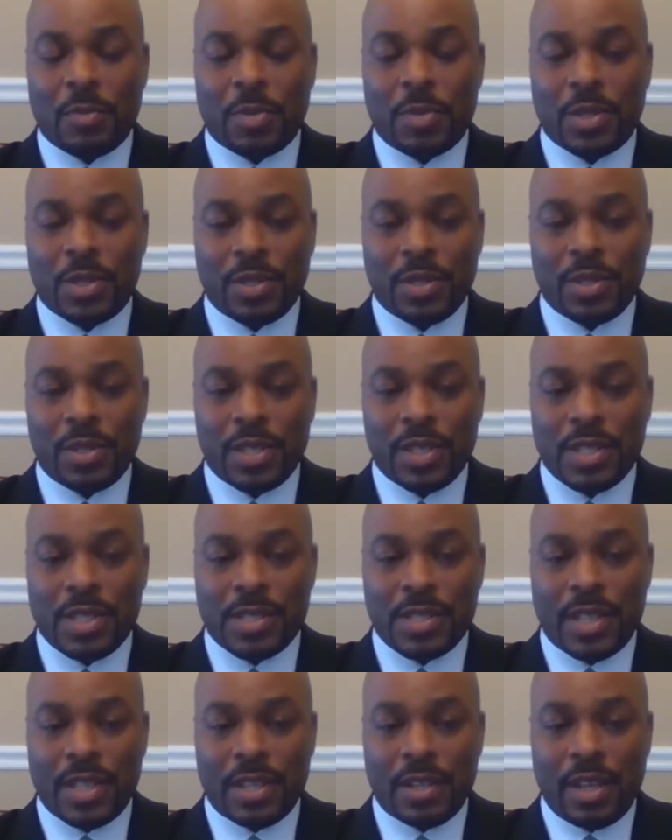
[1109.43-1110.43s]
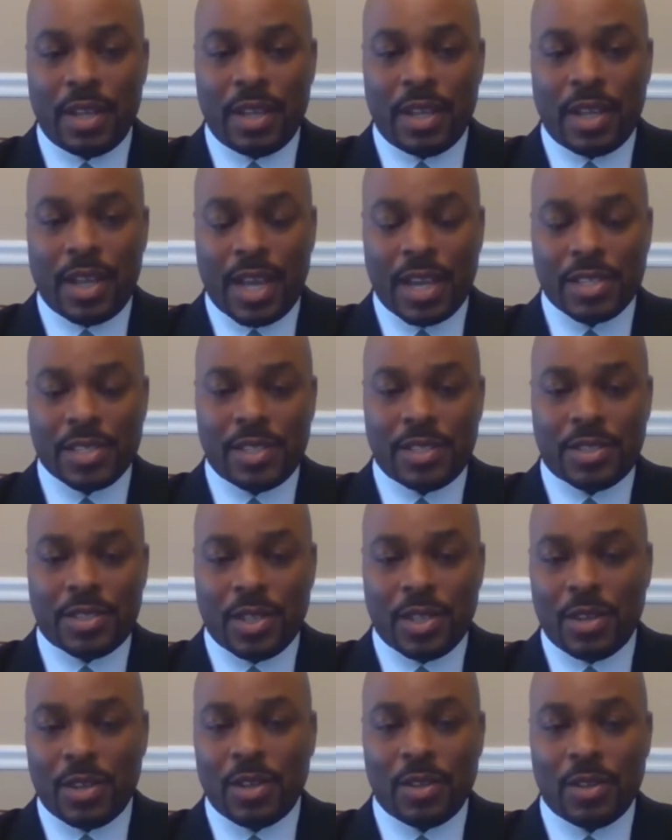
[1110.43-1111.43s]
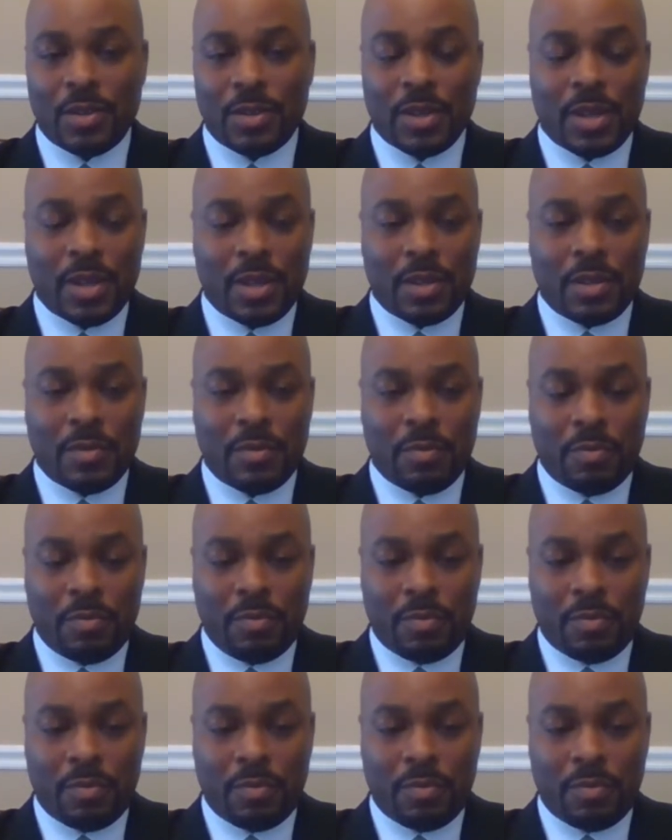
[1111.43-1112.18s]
opportunities that actually turn